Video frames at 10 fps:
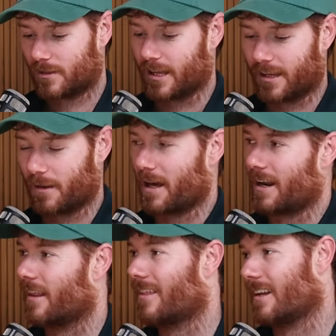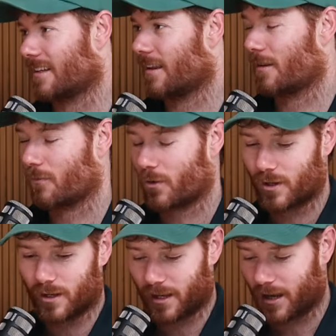thinking about other things other than
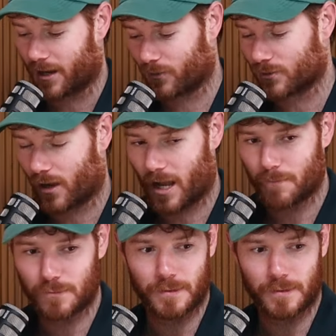work at all times.